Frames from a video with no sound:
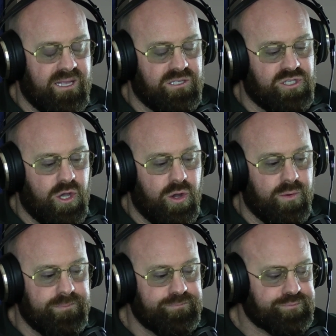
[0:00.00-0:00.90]
And
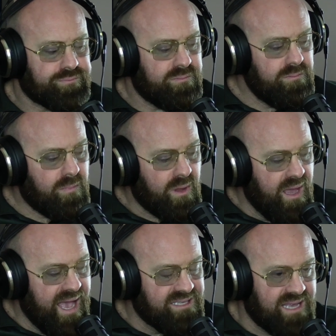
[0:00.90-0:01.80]
so
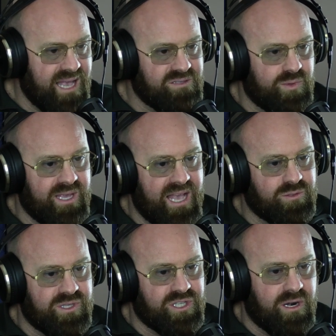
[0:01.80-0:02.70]
as
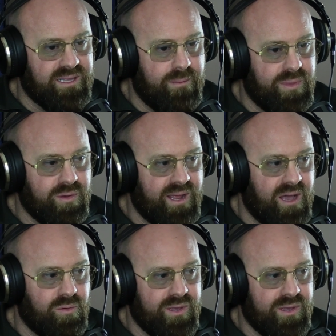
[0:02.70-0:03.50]
we started that build out,